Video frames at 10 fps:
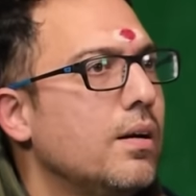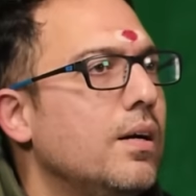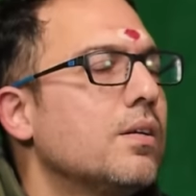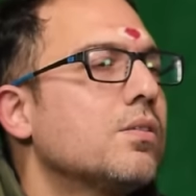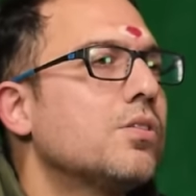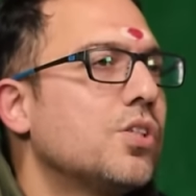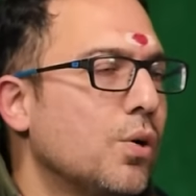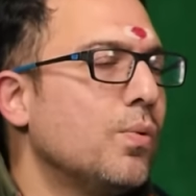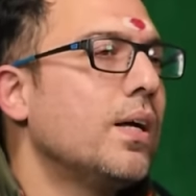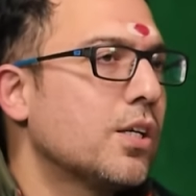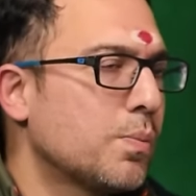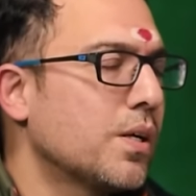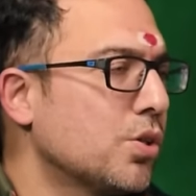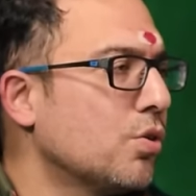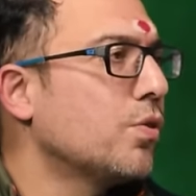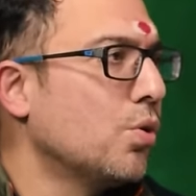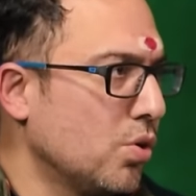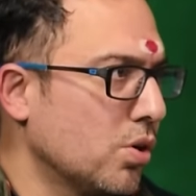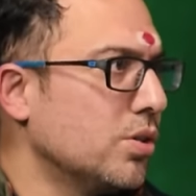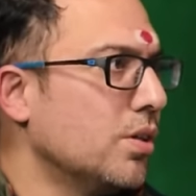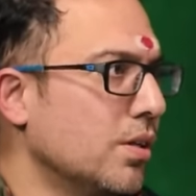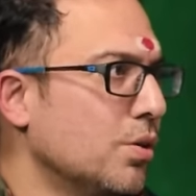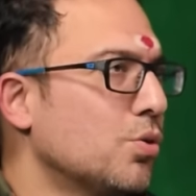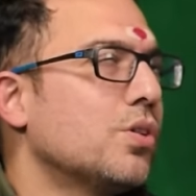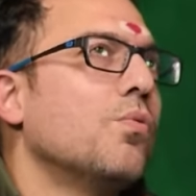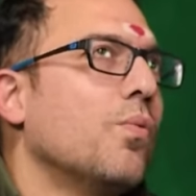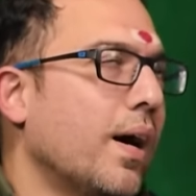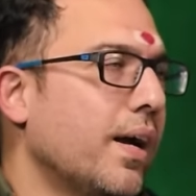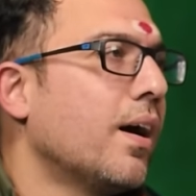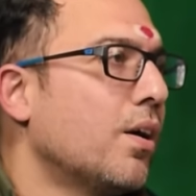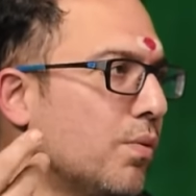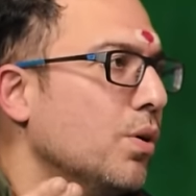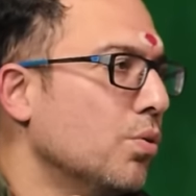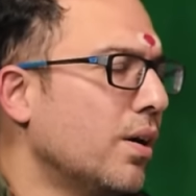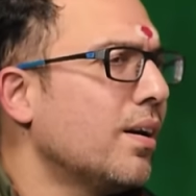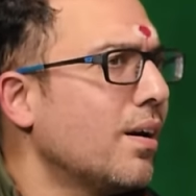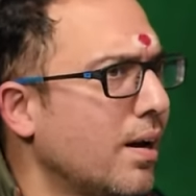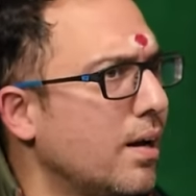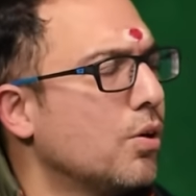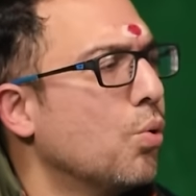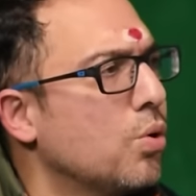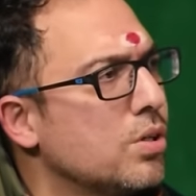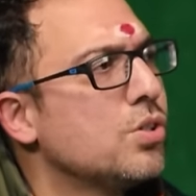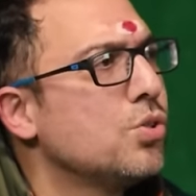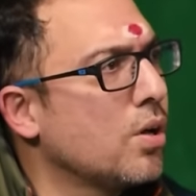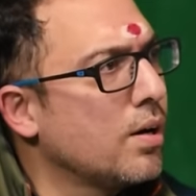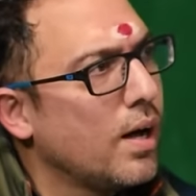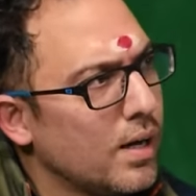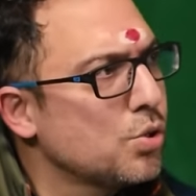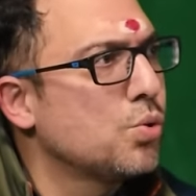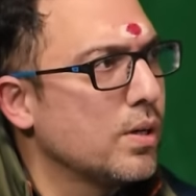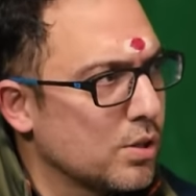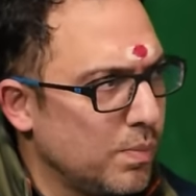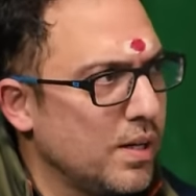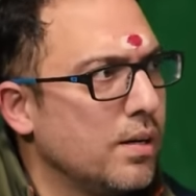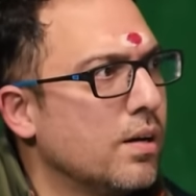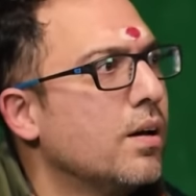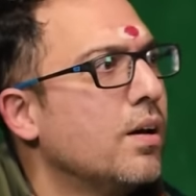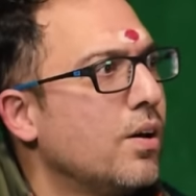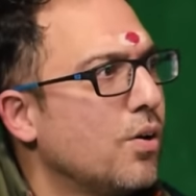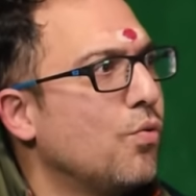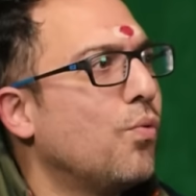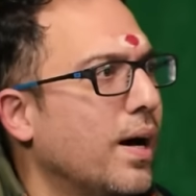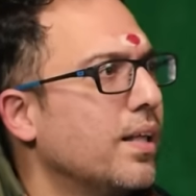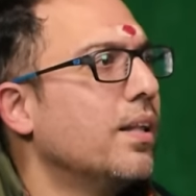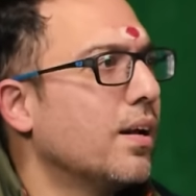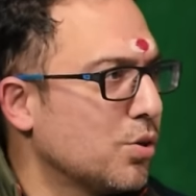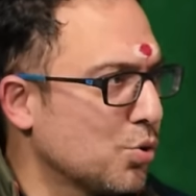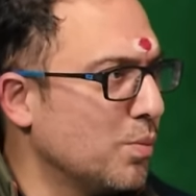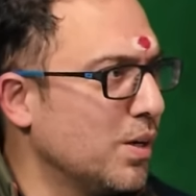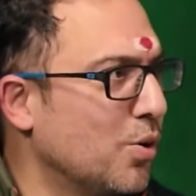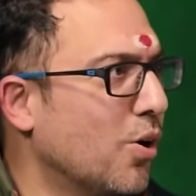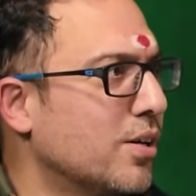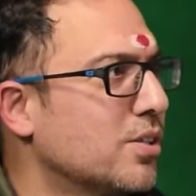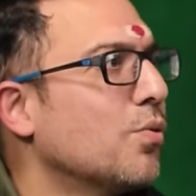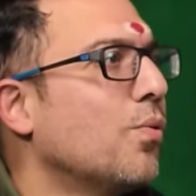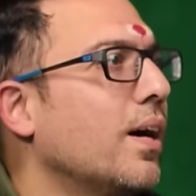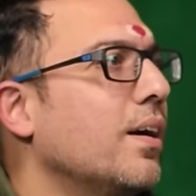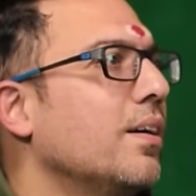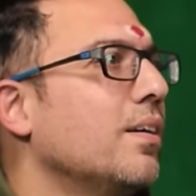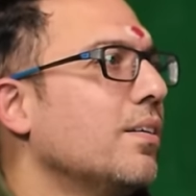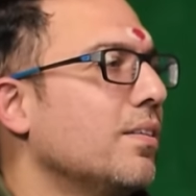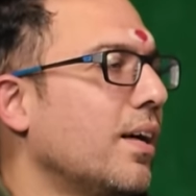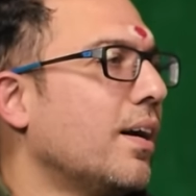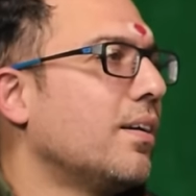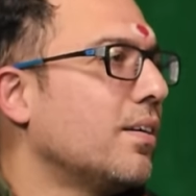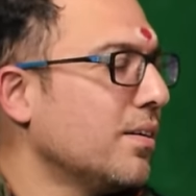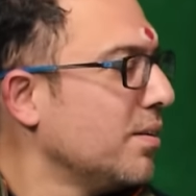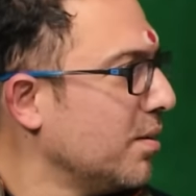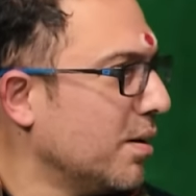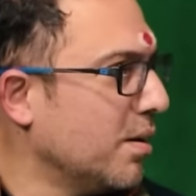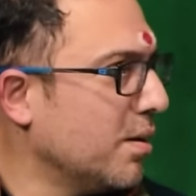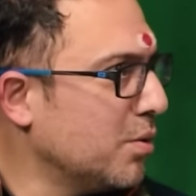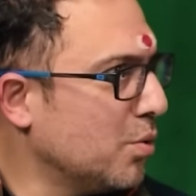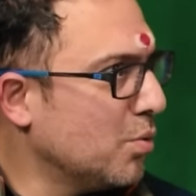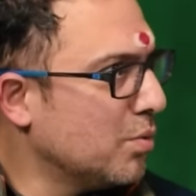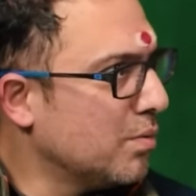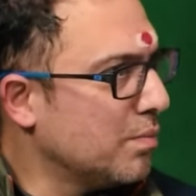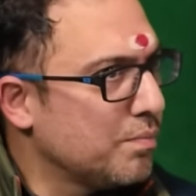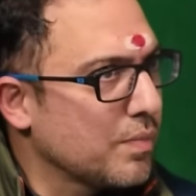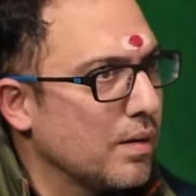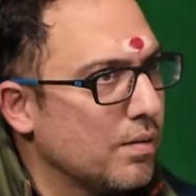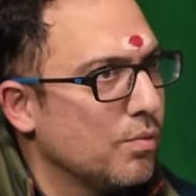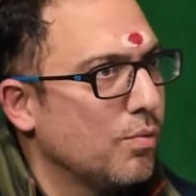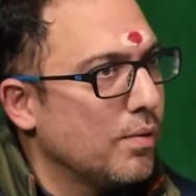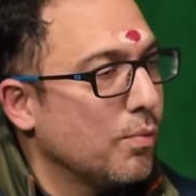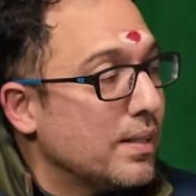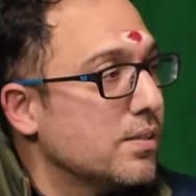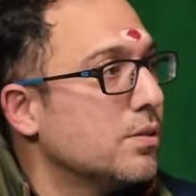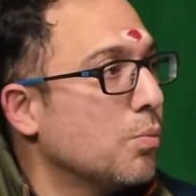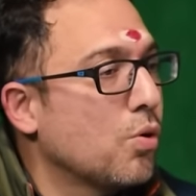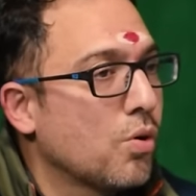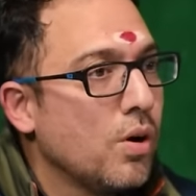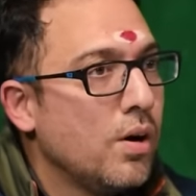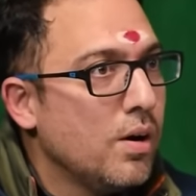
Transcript: it is a genuine expression of curiosity to say, why can't we do that? And the onus is on us to explain why there are so many gods and why that, why this is a more